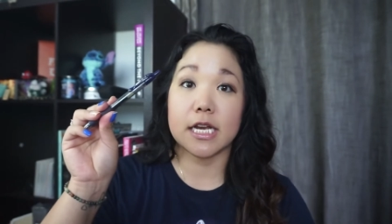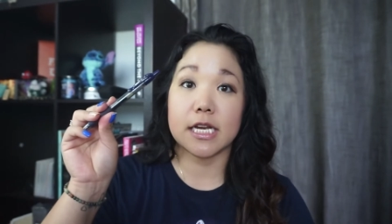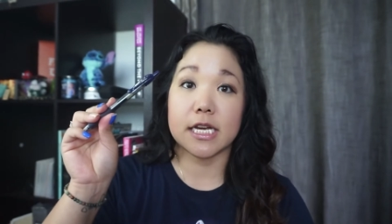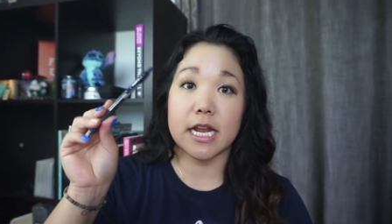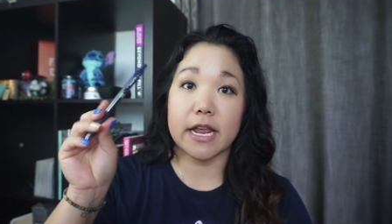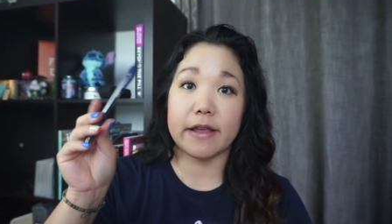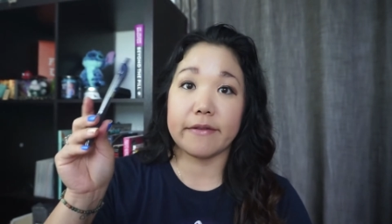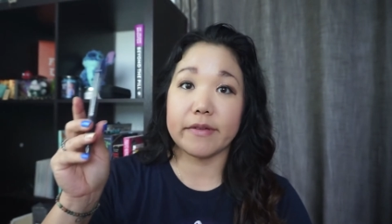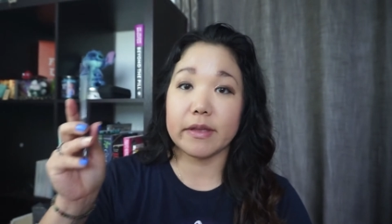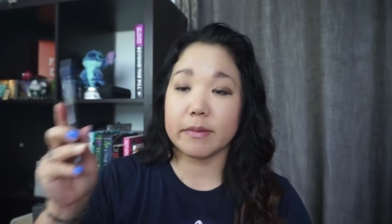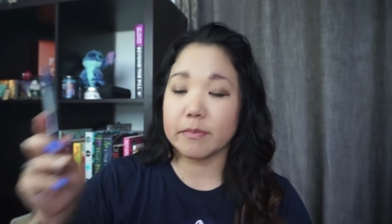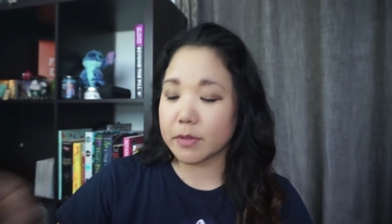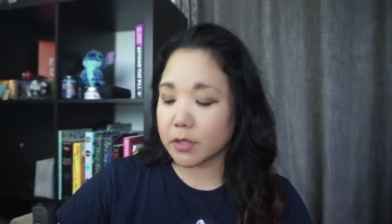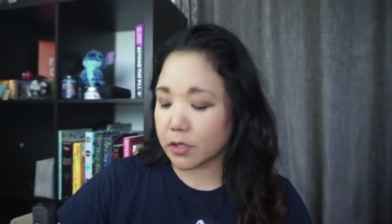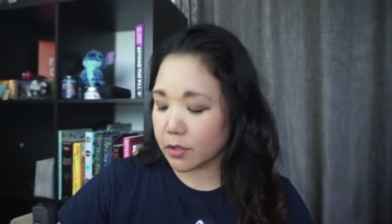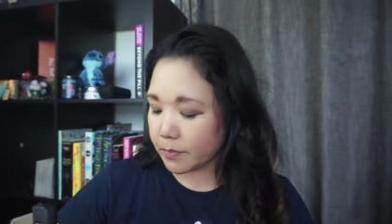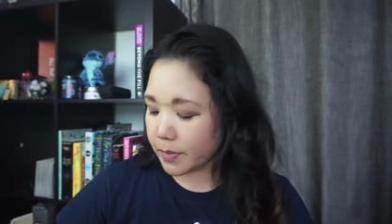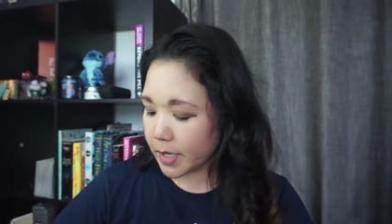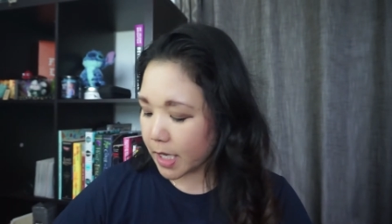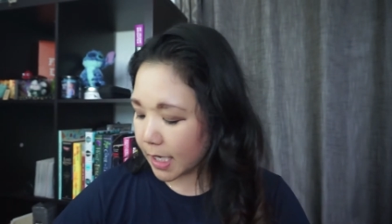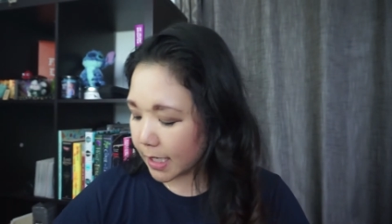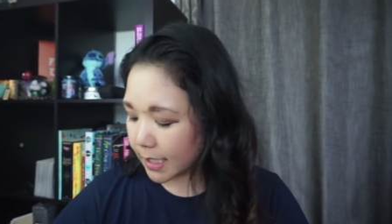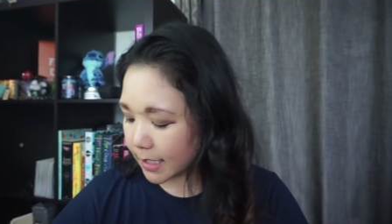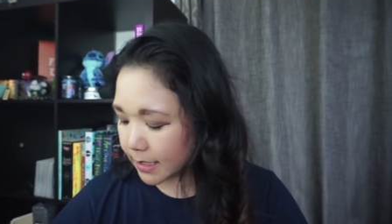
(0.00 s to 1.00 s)
navy blue
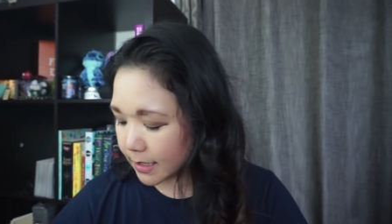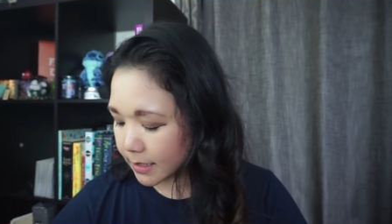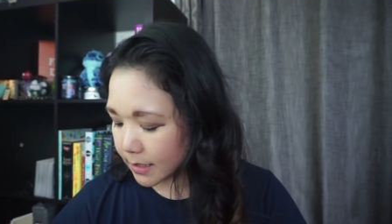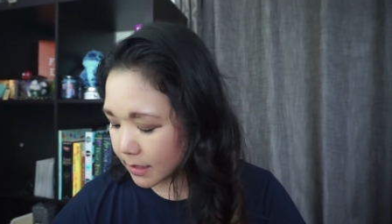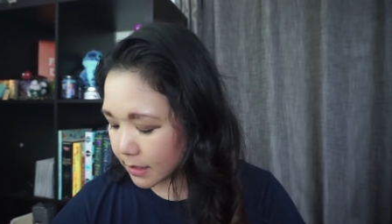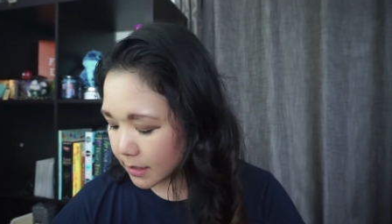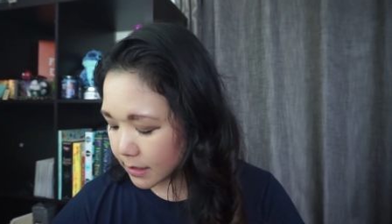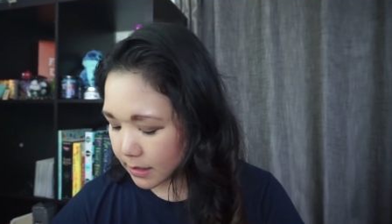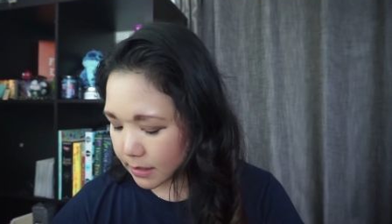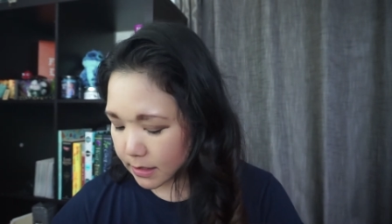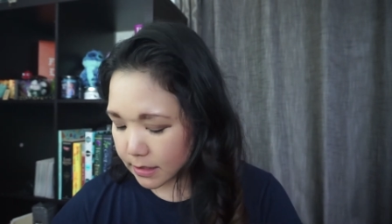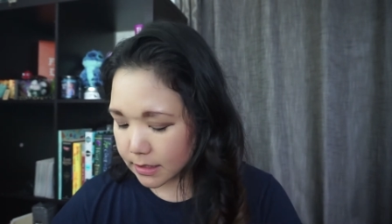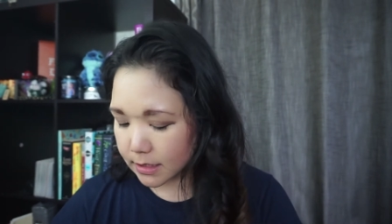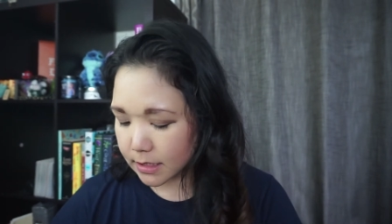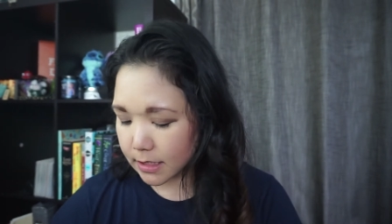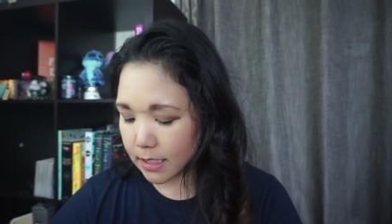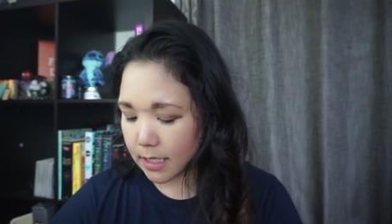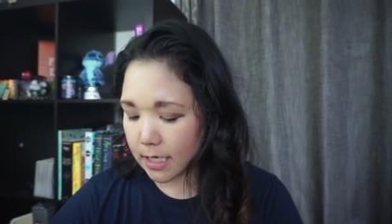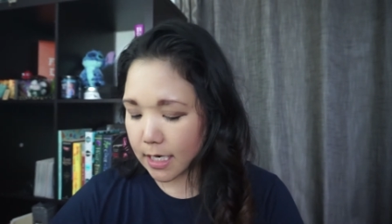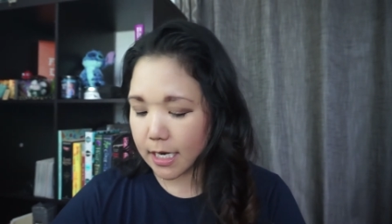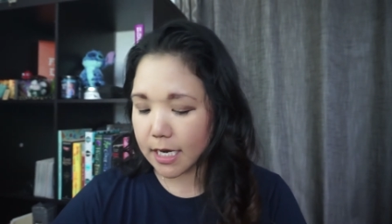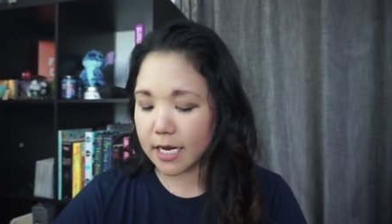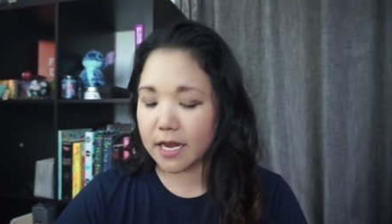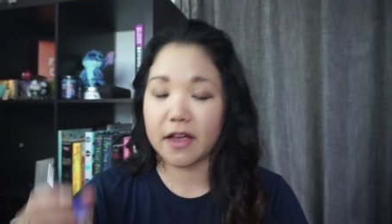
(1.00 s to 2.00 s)
pen.
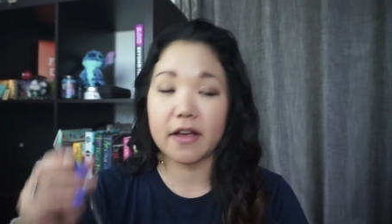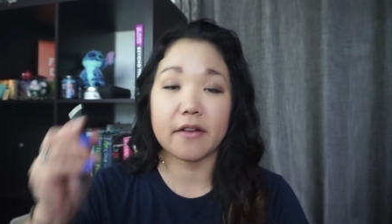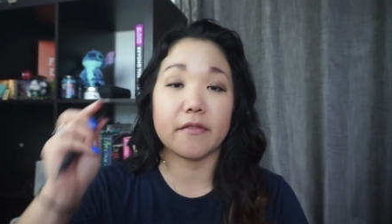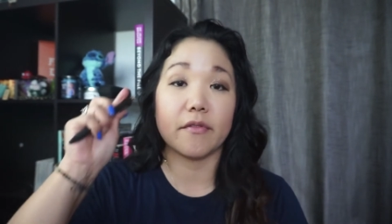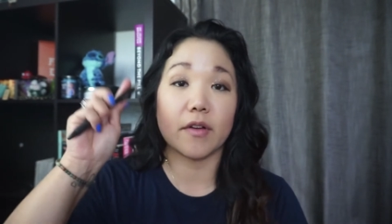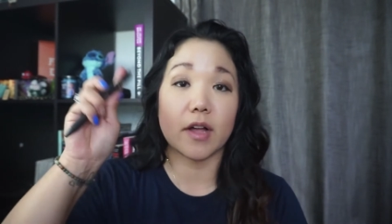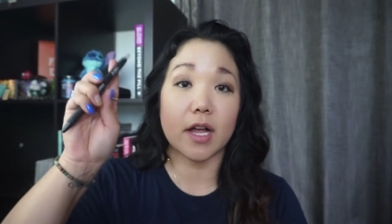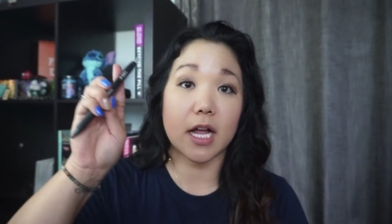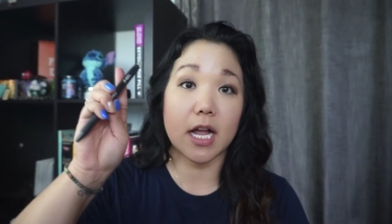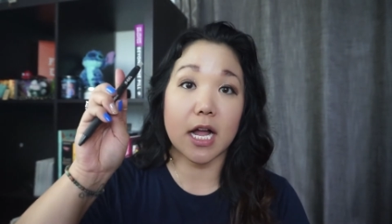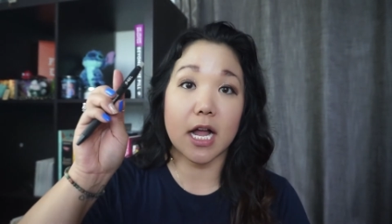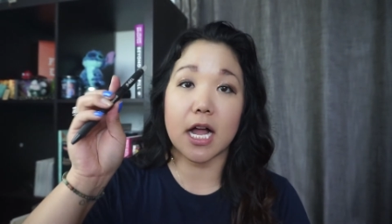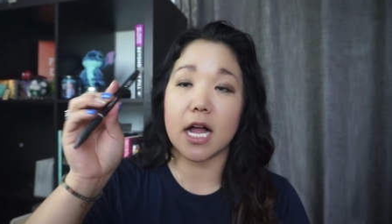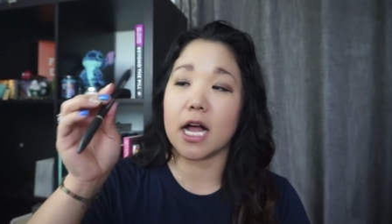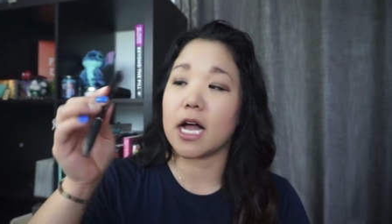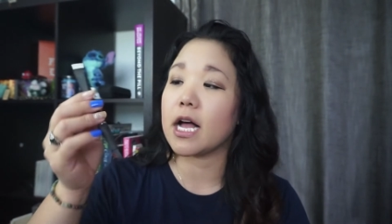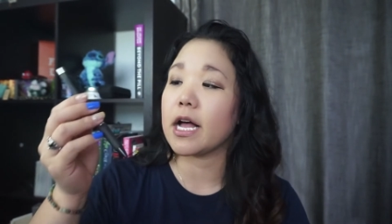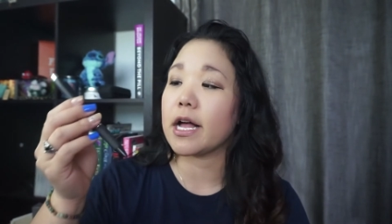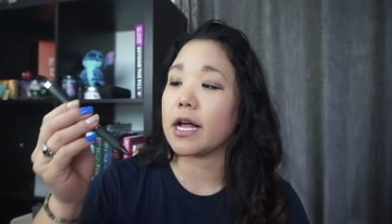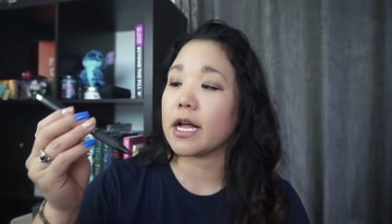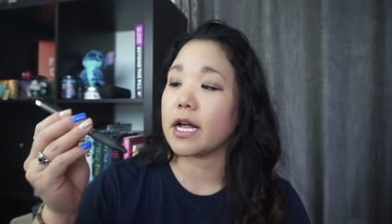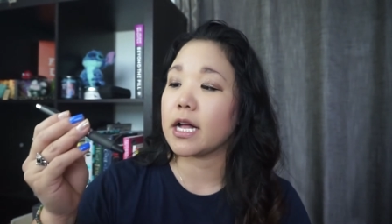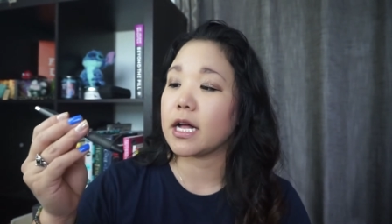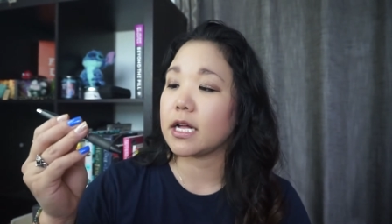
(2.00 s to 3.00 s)
I
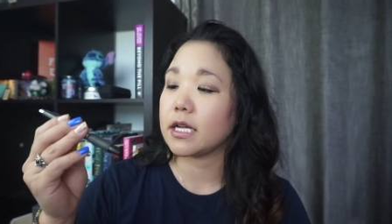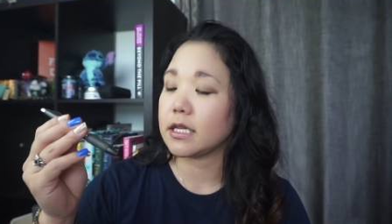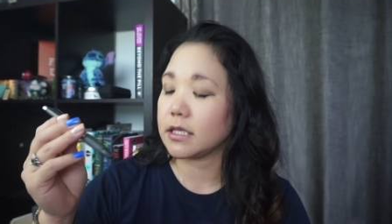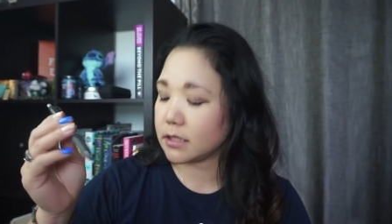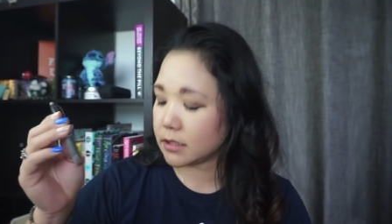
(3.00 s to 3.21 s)
have